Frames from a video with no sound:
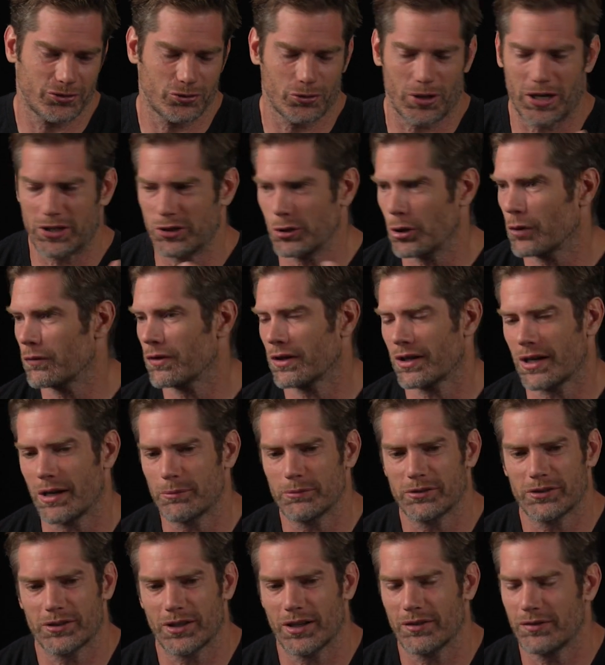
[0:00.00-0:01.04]
trying to overcome
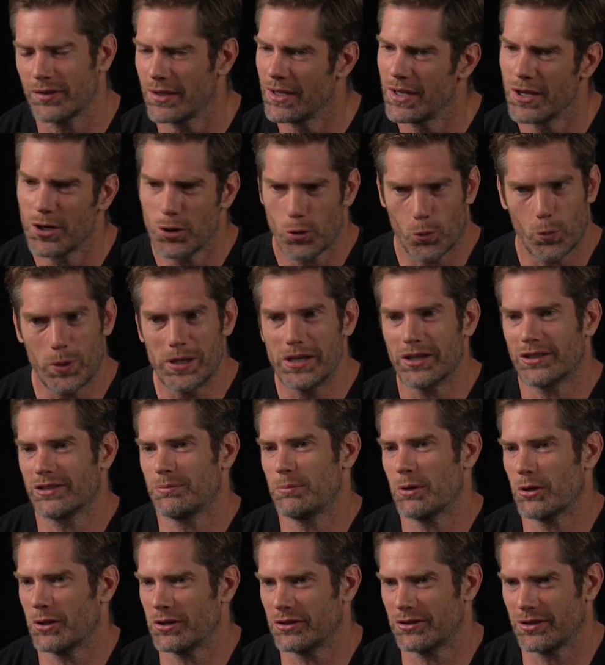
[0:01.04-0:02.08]
stuff, we
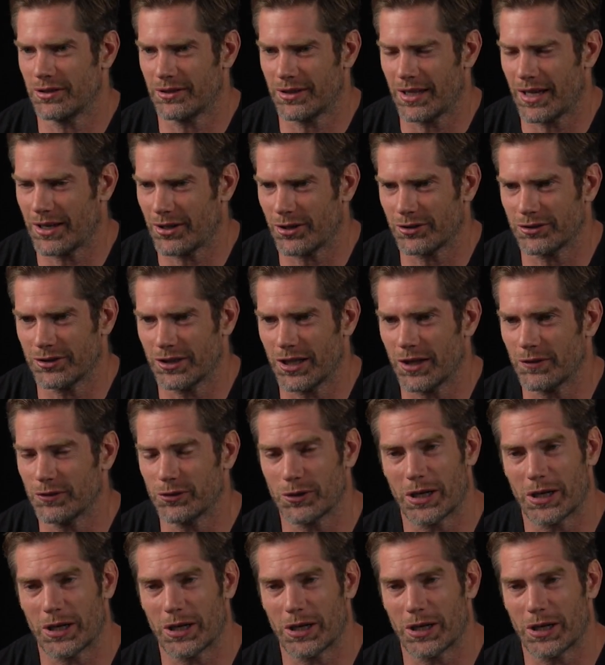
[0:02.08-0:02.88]
experience that ourselves.